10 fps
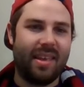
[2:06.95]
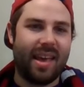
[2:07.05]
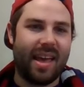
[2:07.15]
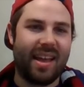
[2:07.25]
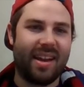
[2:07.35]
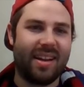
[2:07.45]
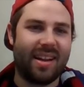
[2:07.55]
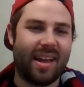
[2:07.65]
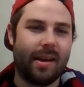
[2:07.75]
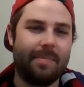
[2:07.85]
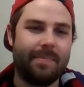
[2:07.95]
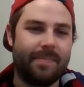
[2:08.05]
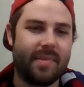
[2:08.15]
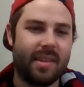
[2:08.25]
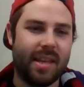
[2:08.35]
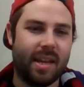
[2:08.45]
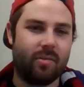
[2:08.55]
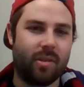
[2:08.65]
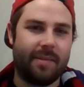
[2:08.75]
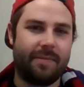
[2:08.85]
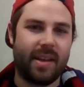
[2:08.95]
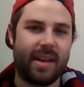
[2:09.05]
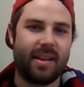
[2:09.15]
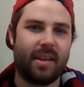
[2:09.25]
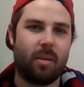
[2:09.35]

Mm-hmm. And he didn't really fit into